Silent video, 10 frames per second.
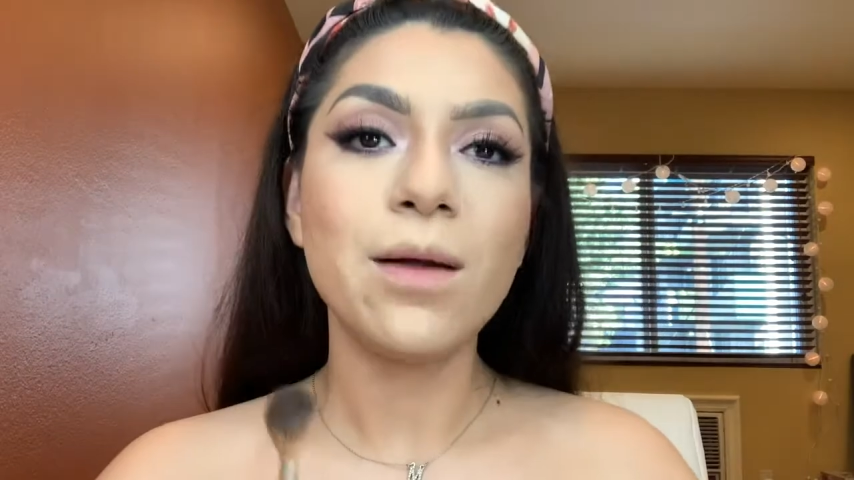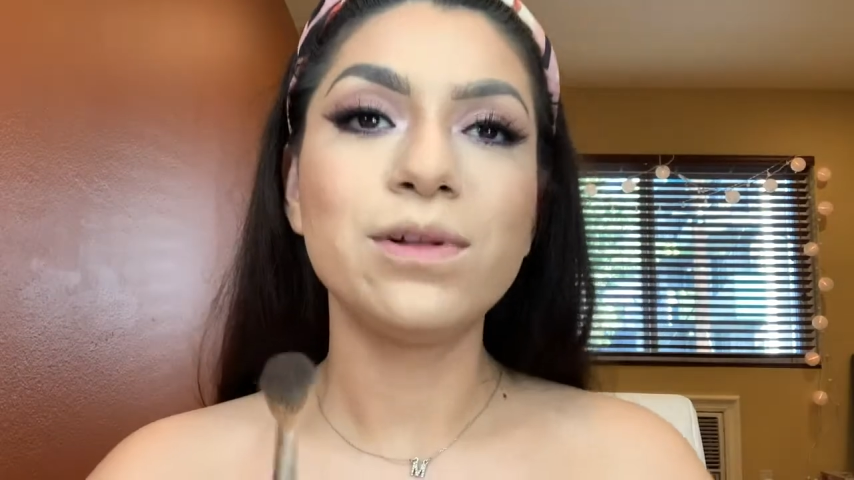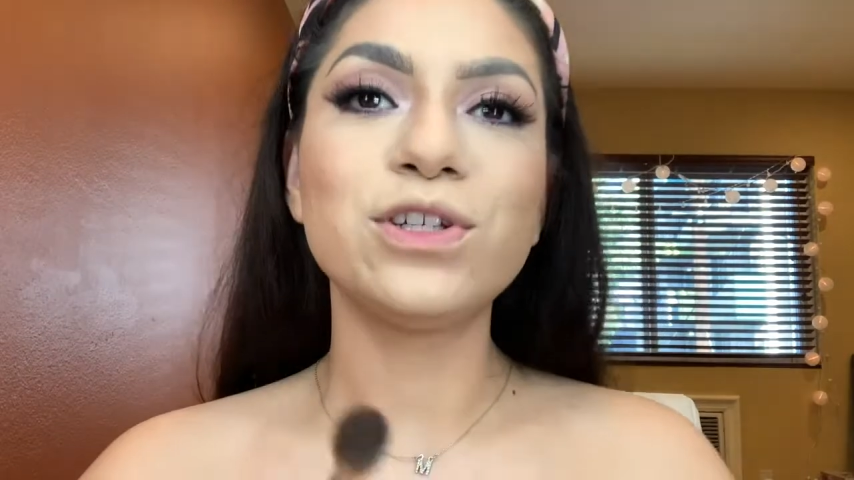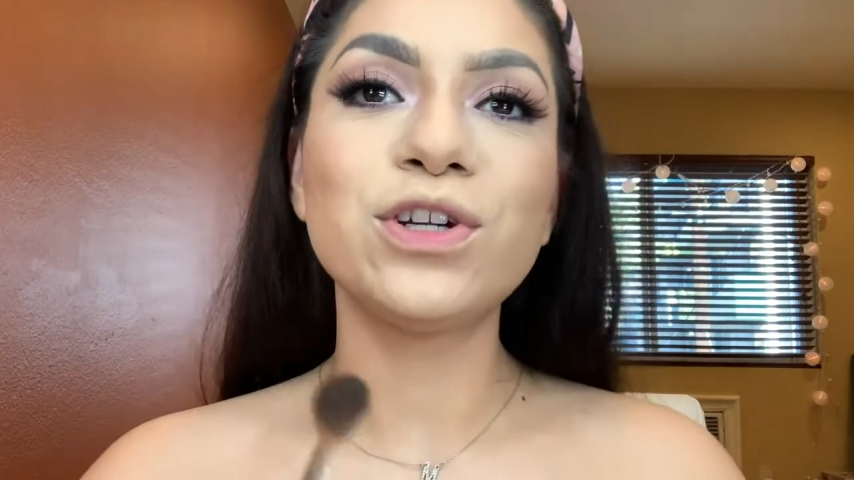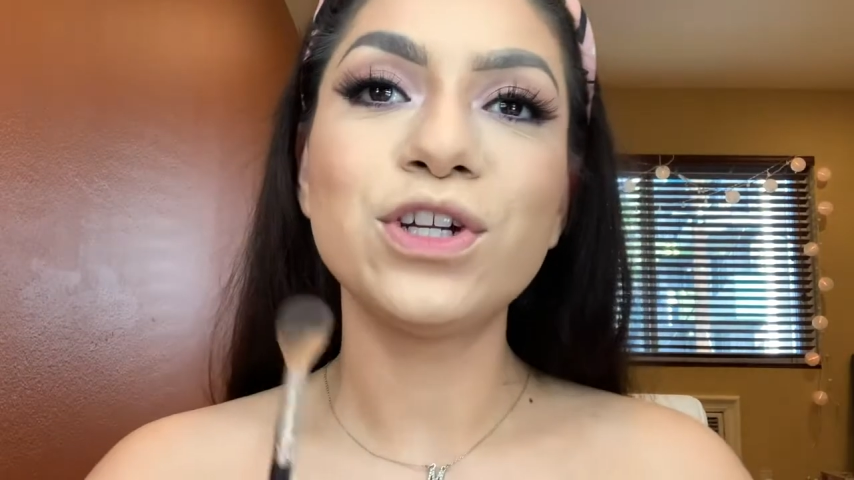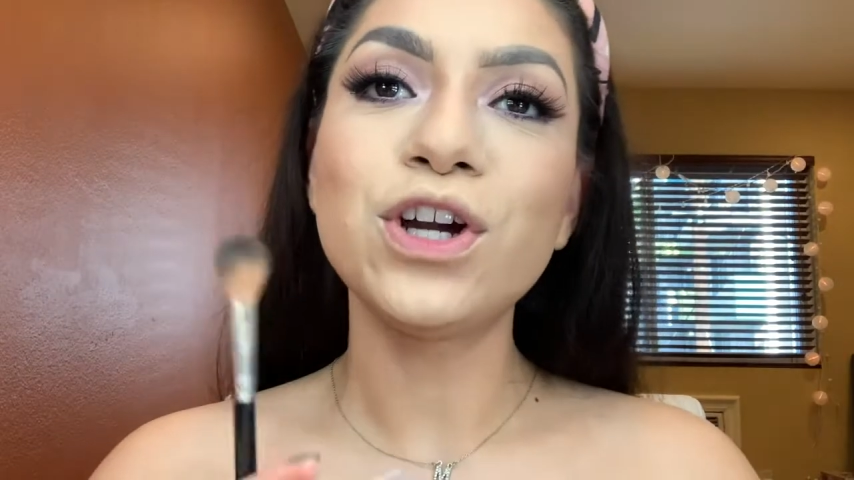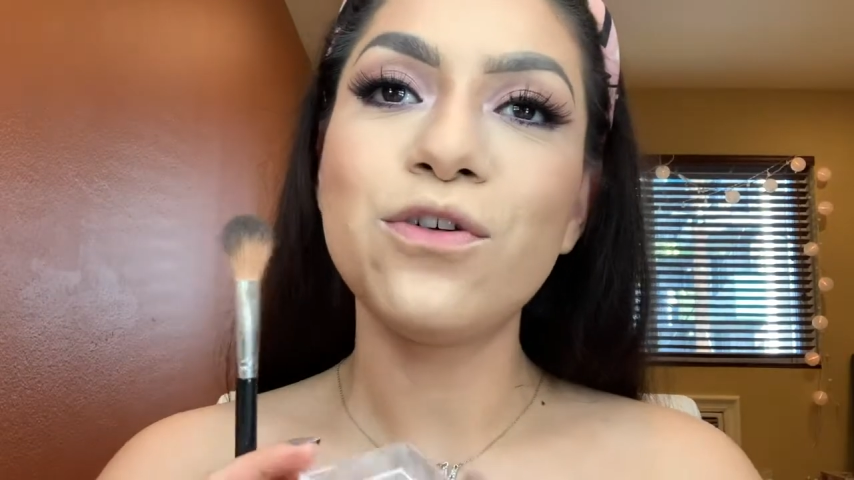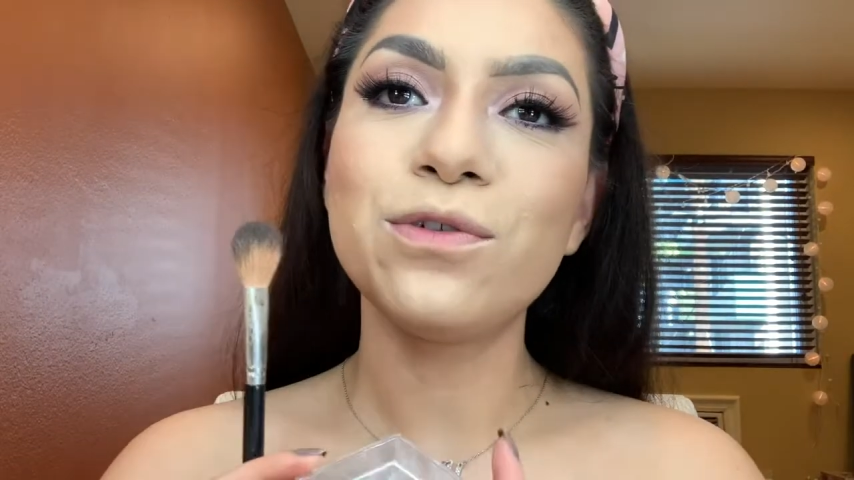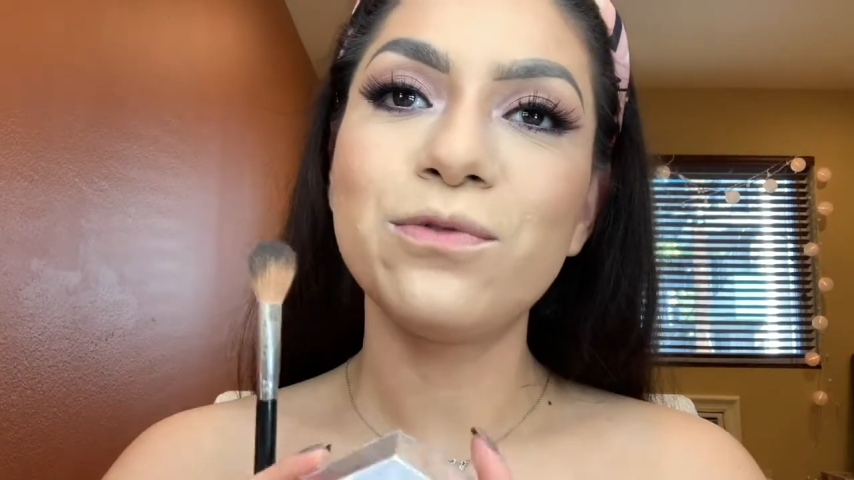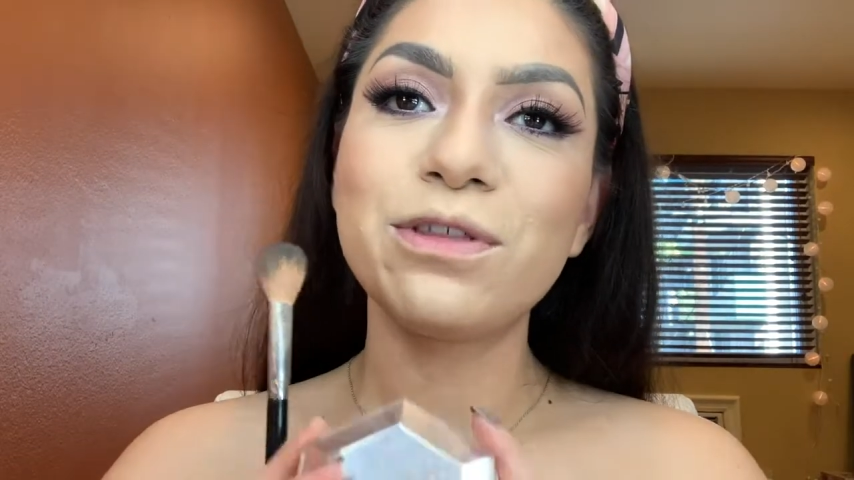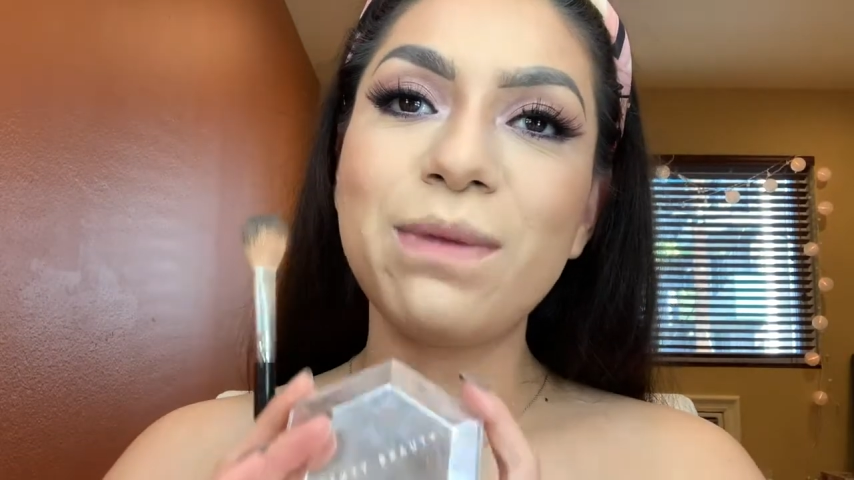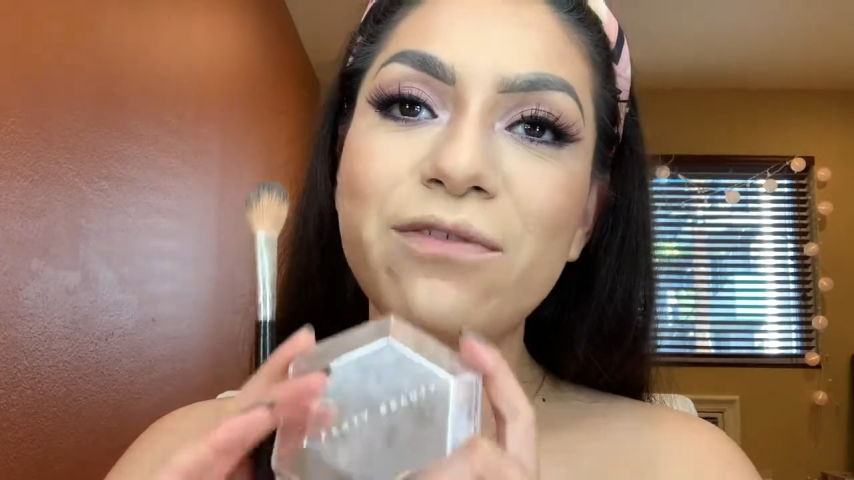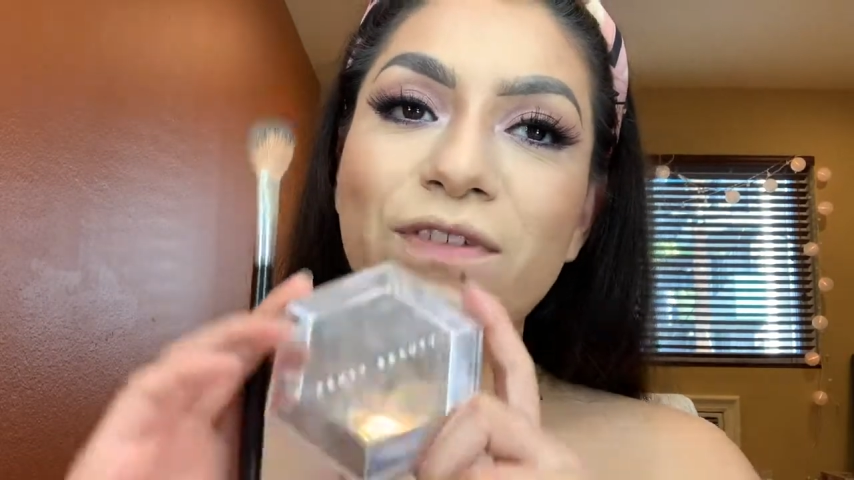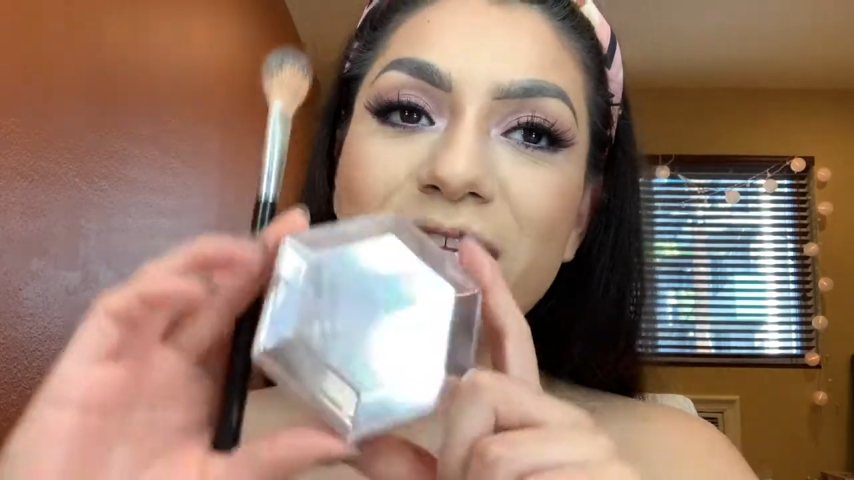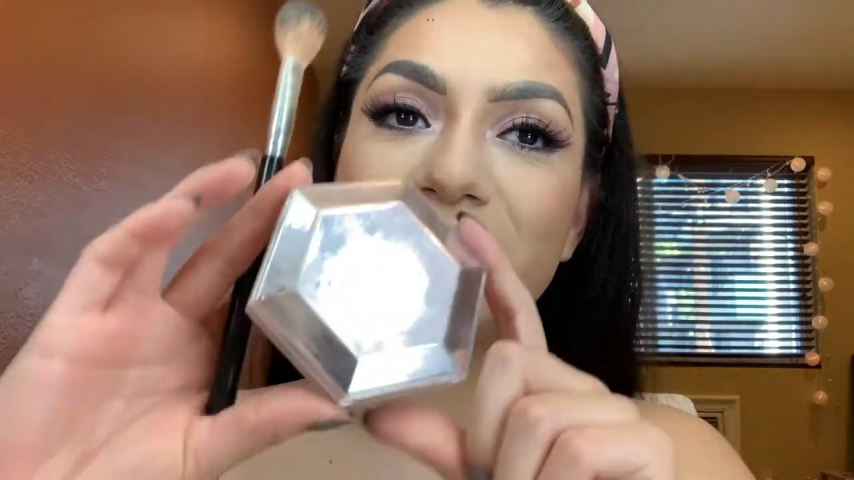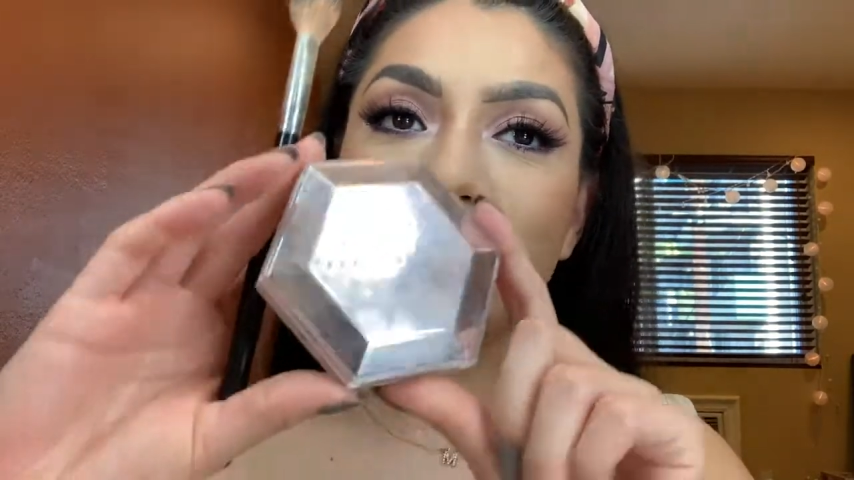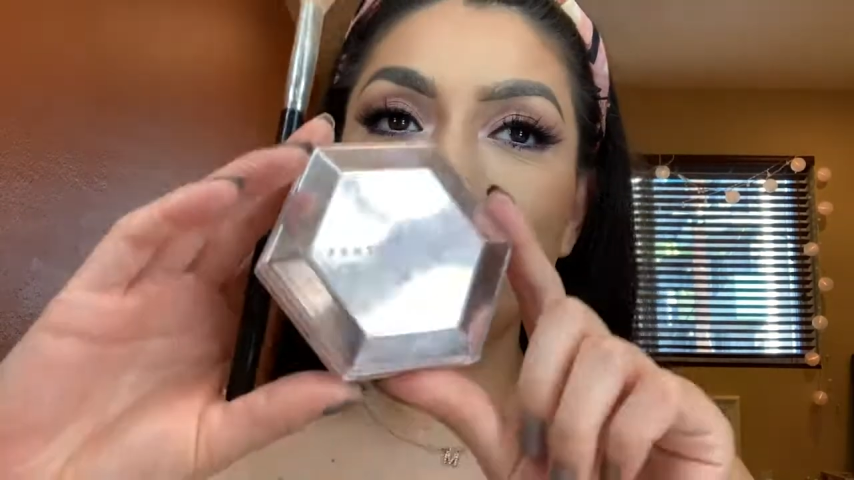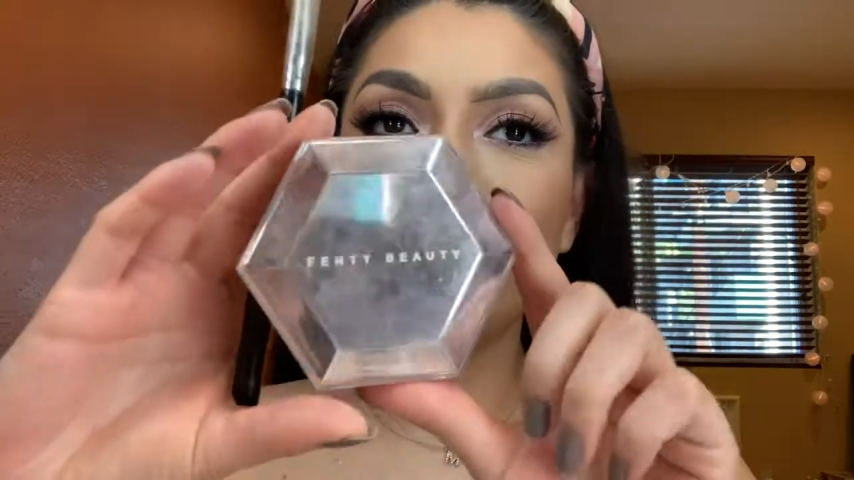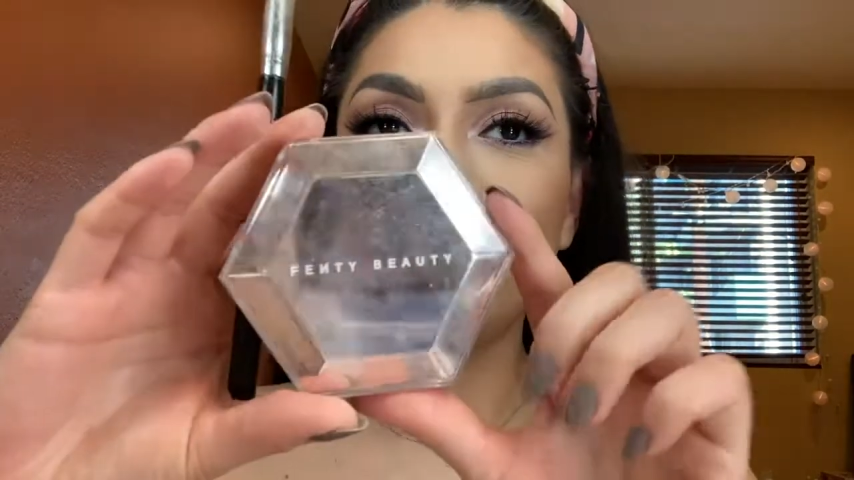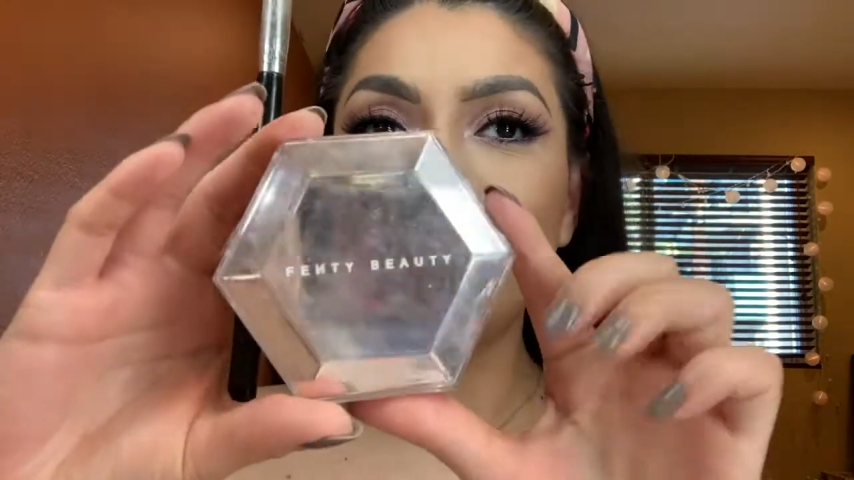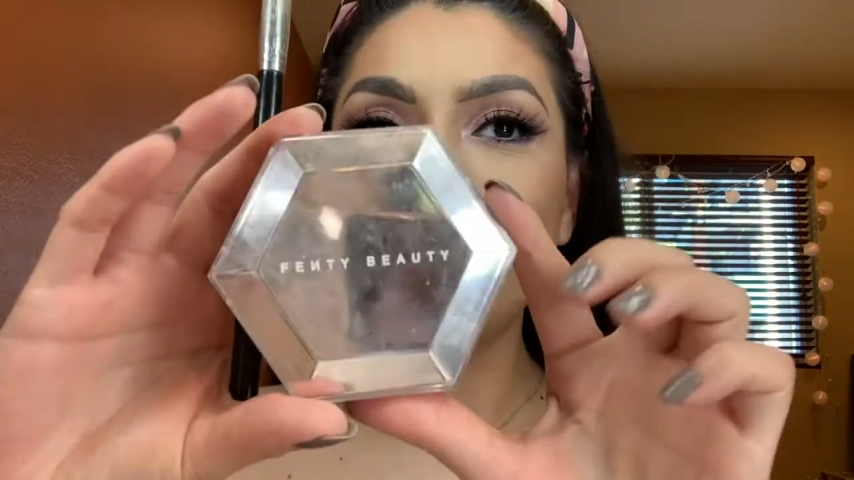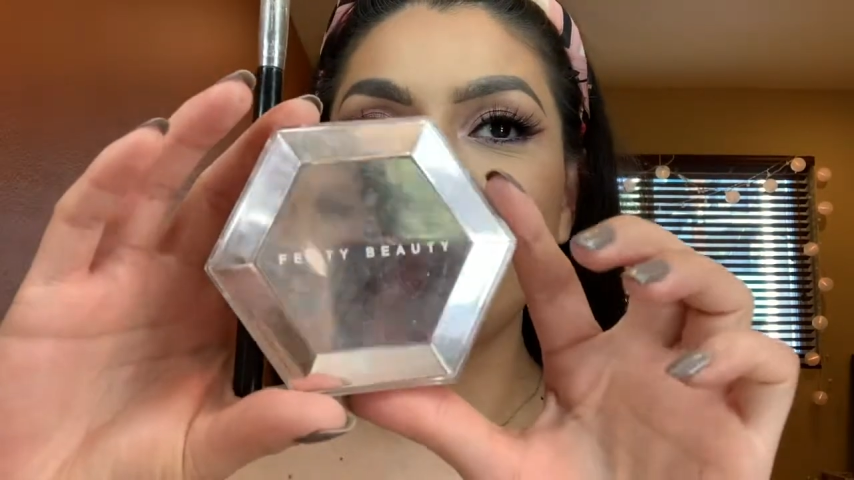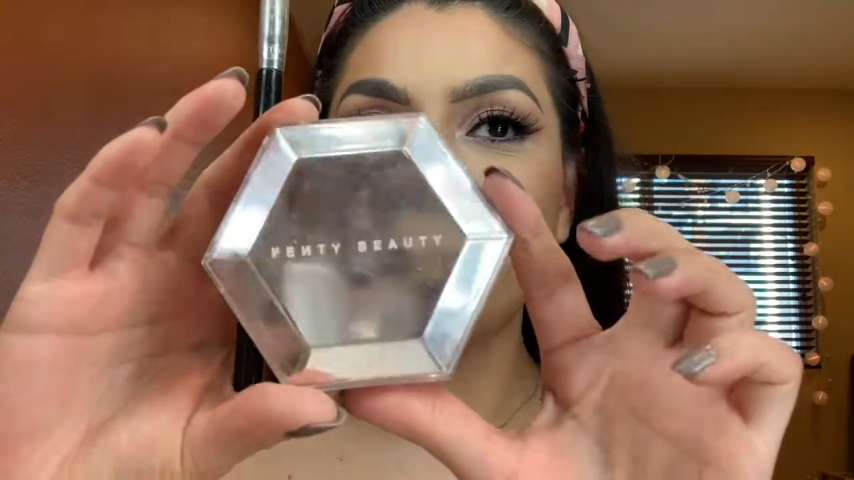also gonna go in with my Fenty Beauty